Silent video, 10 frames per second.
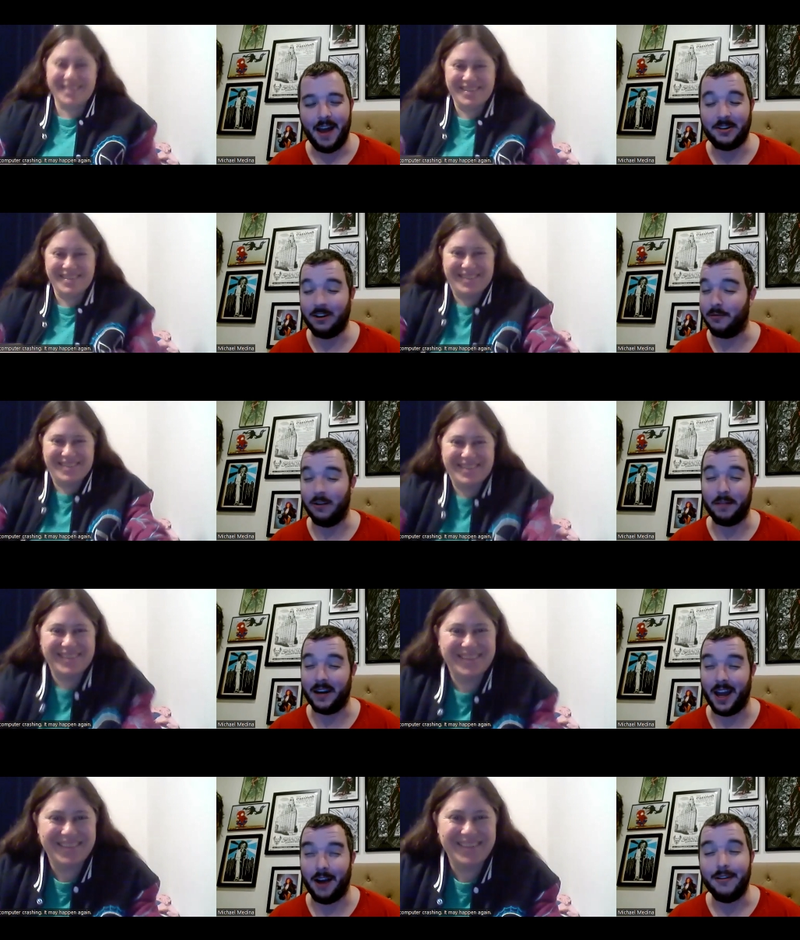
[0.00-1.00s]
Speaker 1: I'm sure it will be
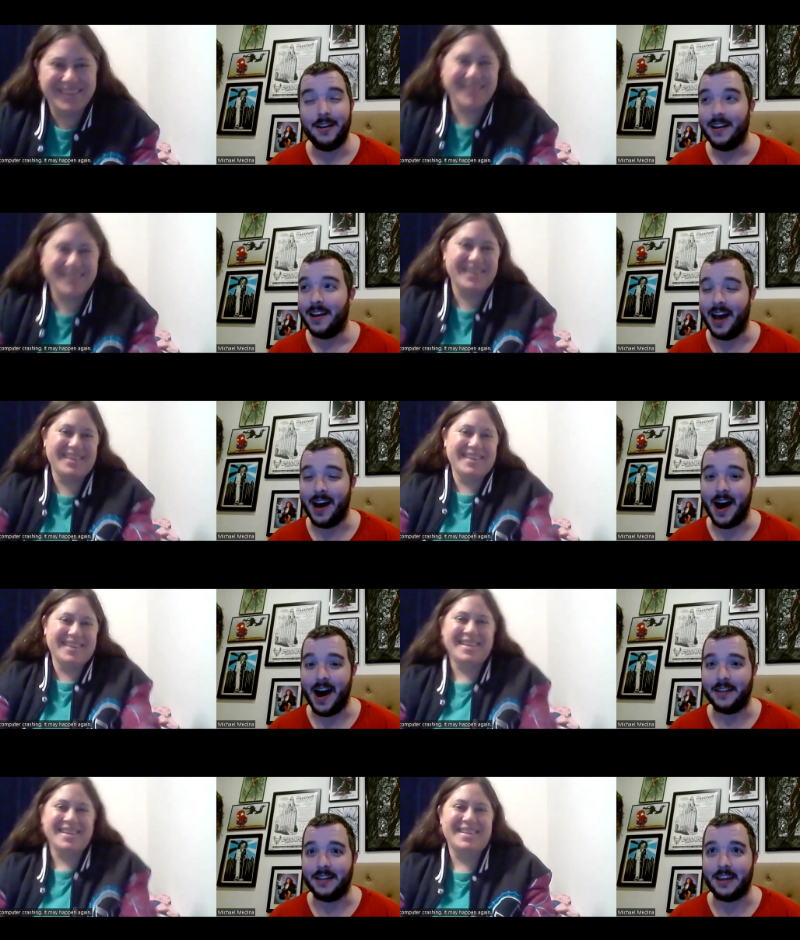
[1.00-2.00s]
now.
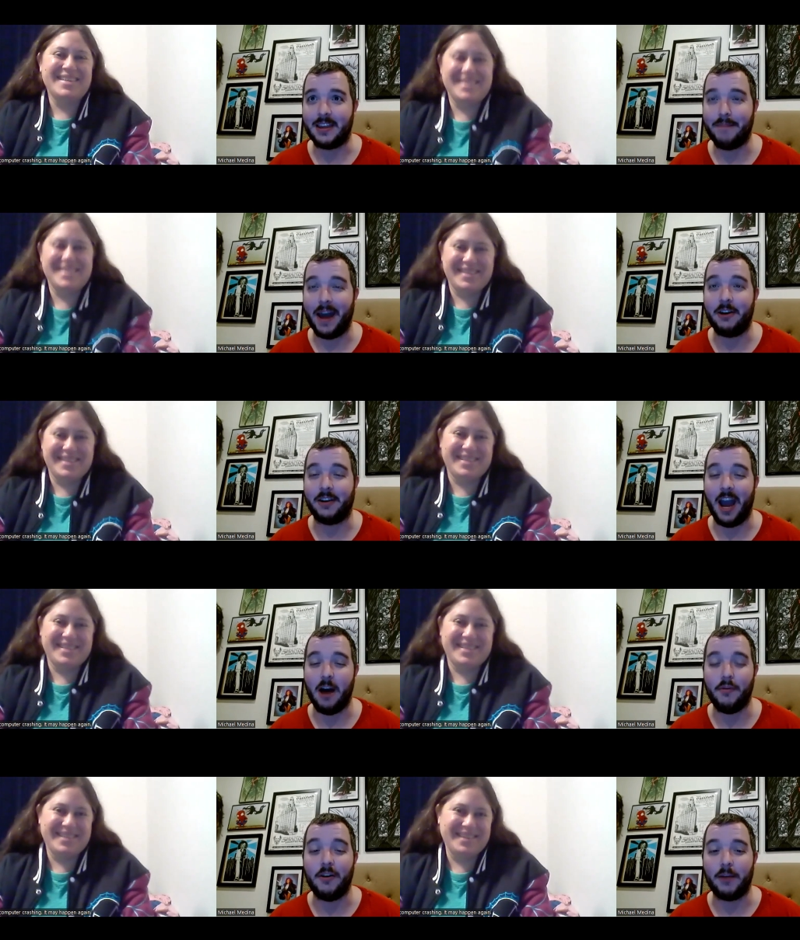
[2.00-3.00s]
Uh, the Spider
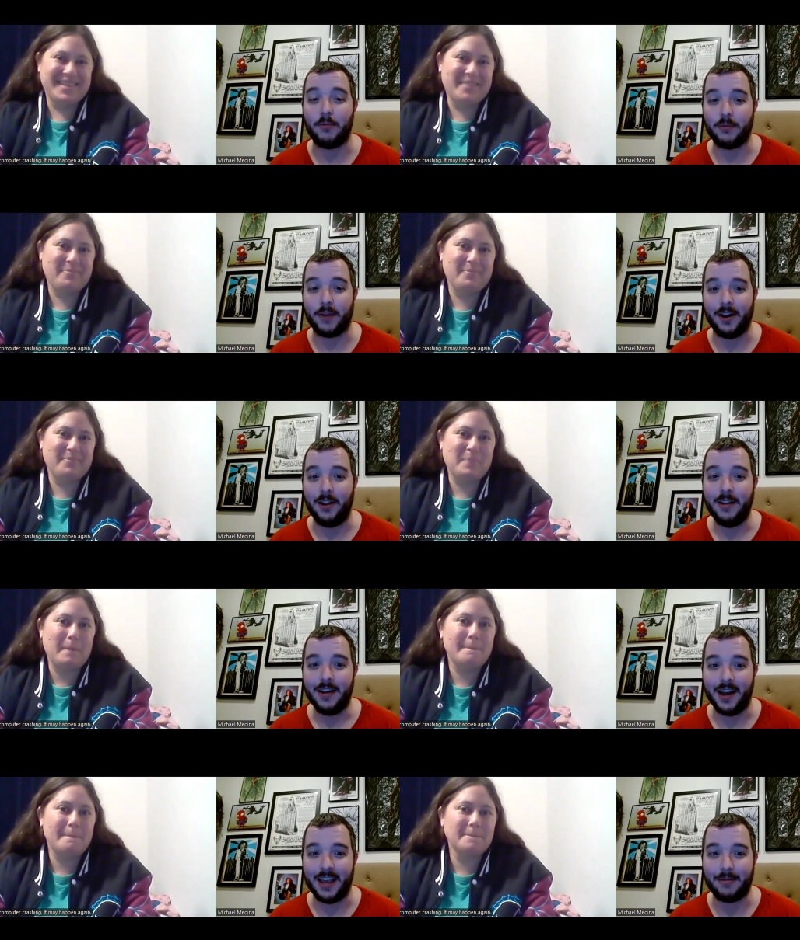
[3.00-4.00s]
Cowboy was real.
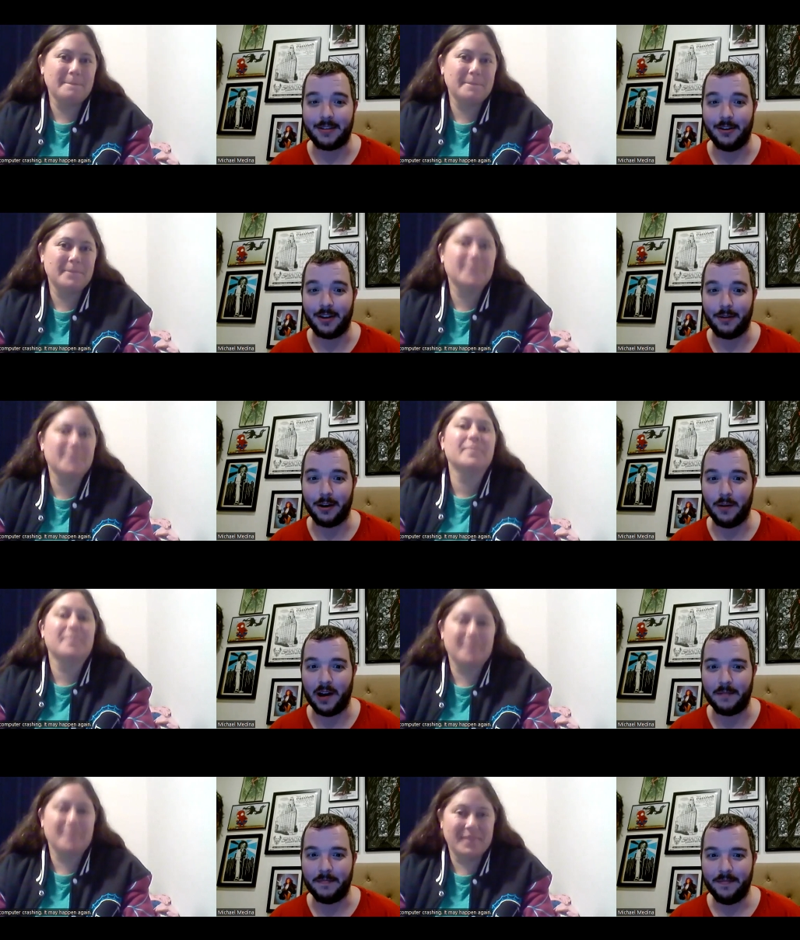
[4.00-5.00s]
Uh, he was totally real
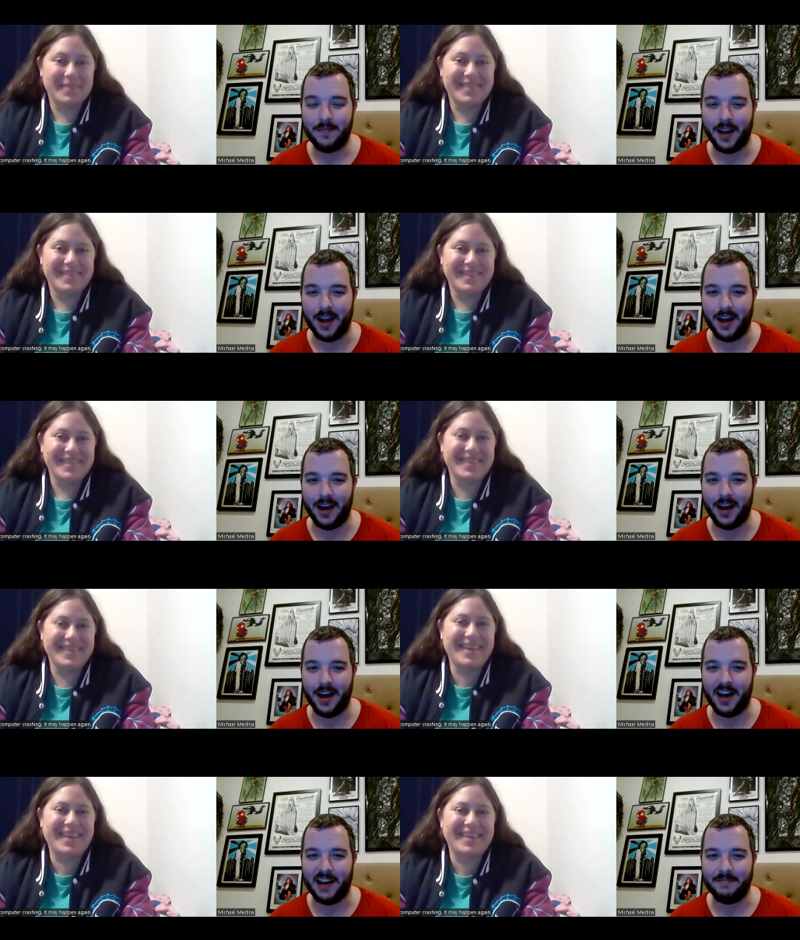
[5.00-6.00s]
one.
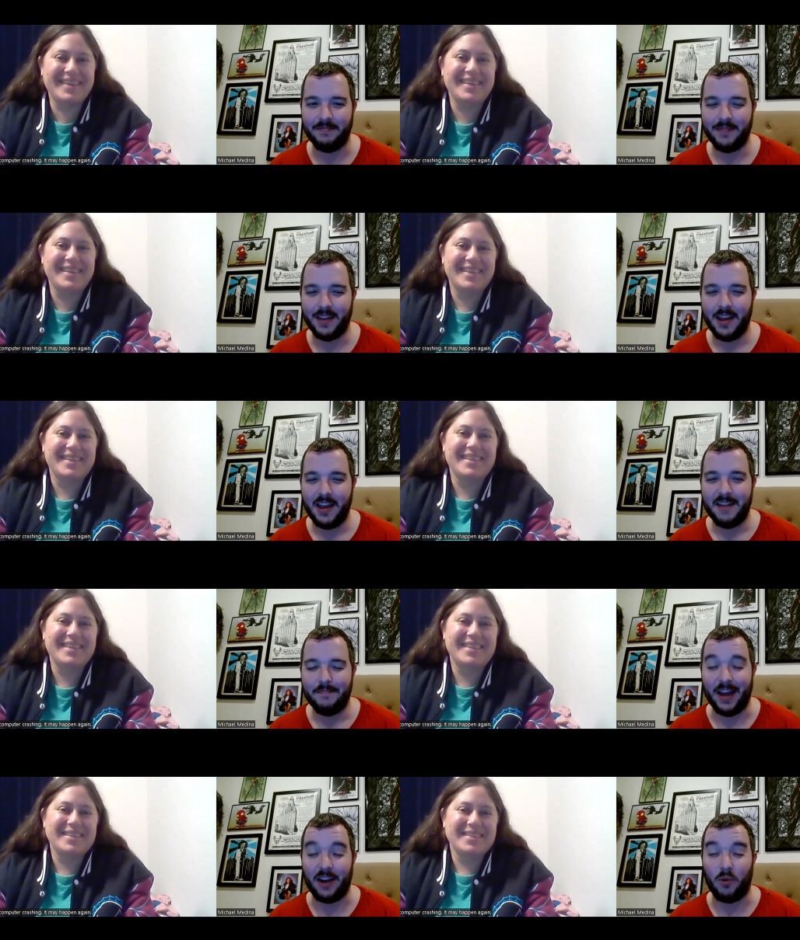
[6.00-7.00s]
Uh,
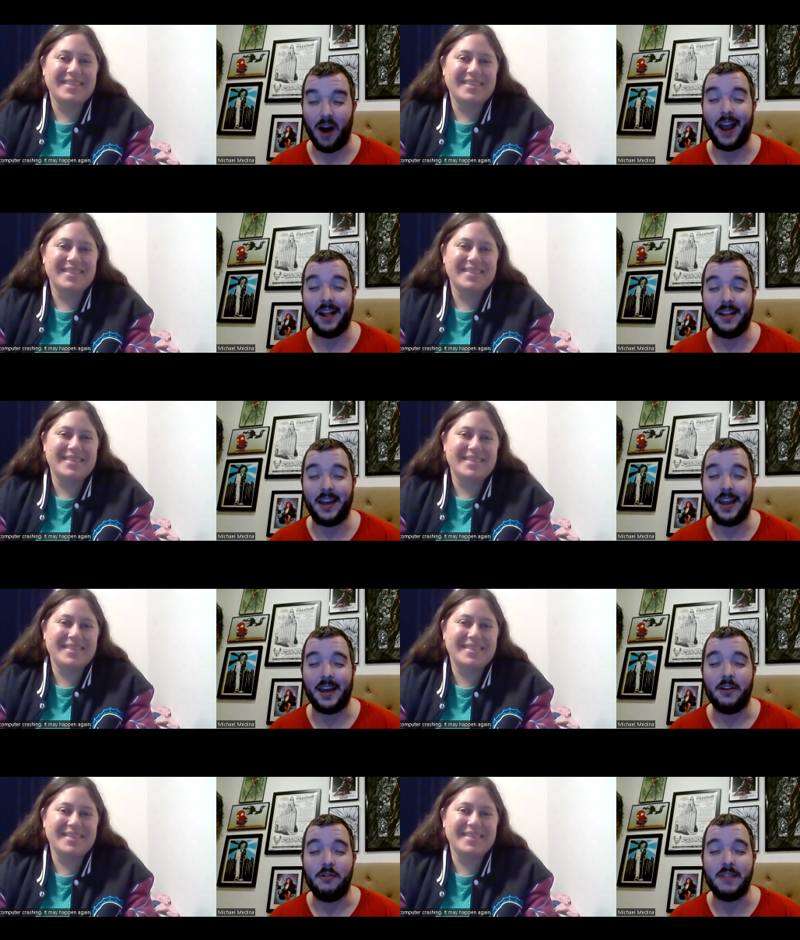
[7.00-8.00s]
Ben Reilly,
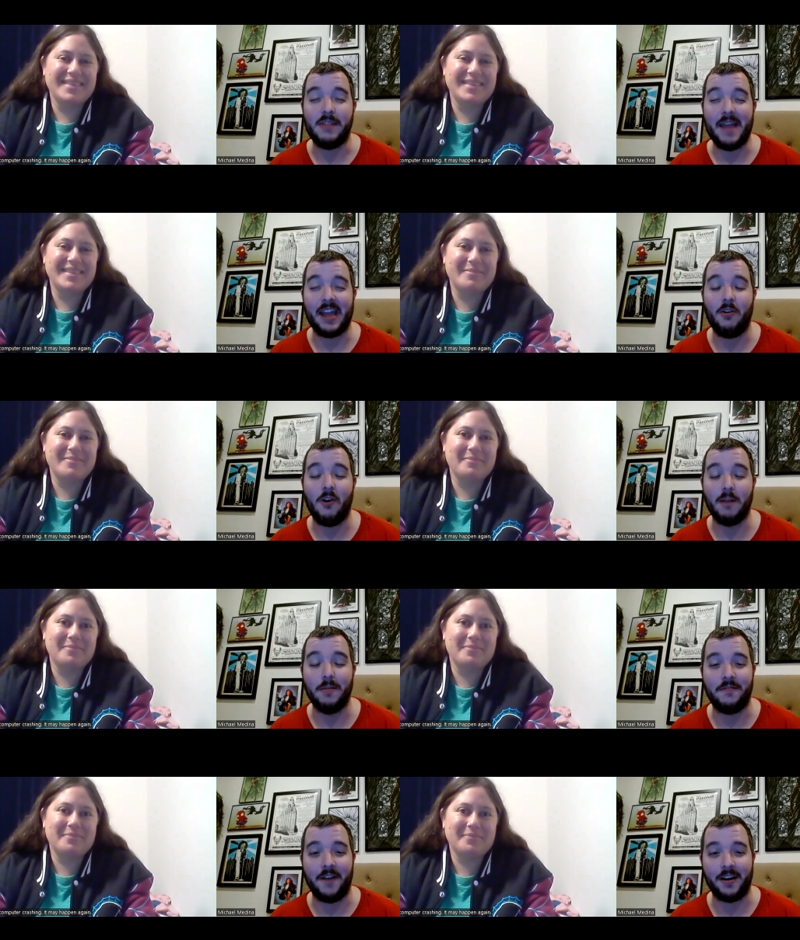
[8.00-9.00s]
who they make
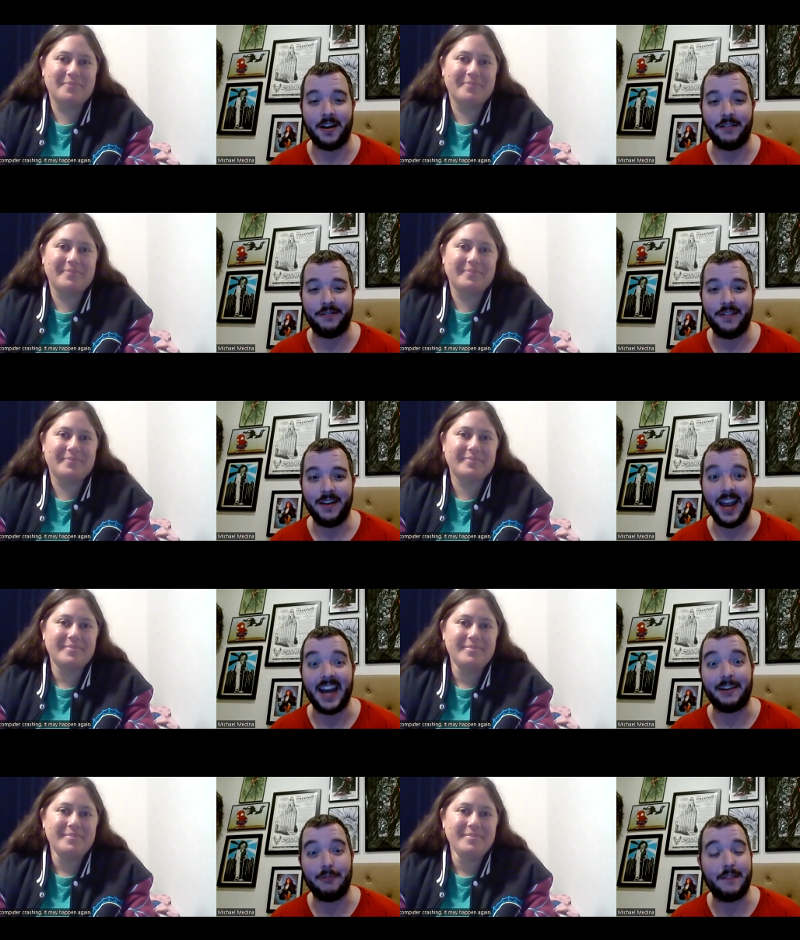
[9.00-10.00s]
horrible fun of,
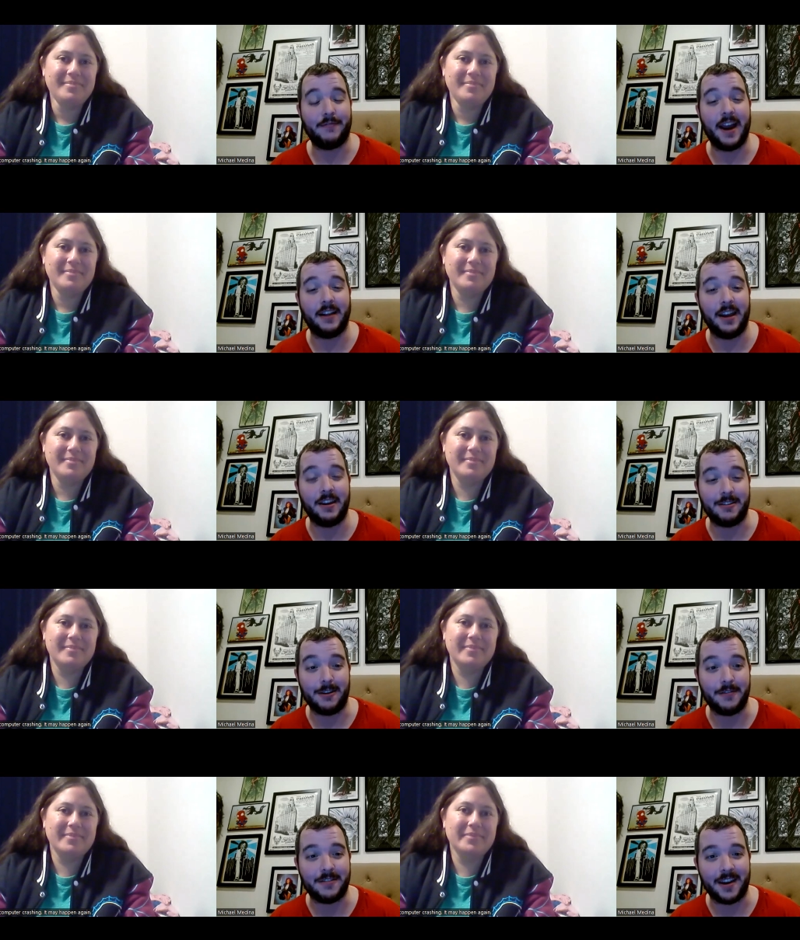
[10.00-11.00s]
and quite frankly
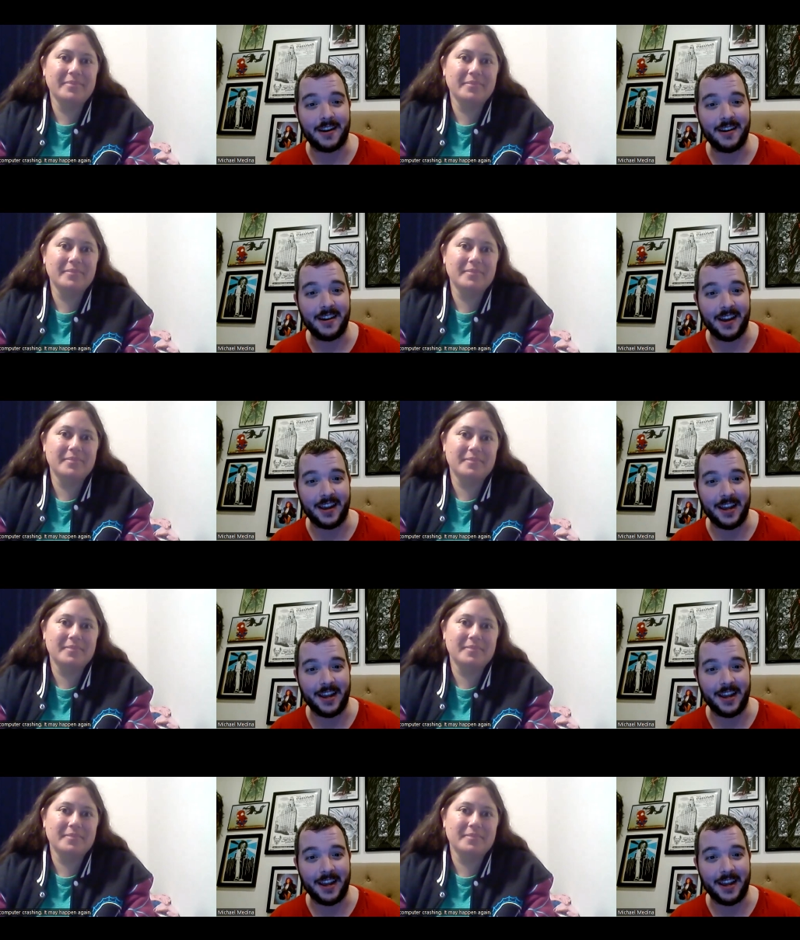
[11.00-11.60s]
deserves it. Uh,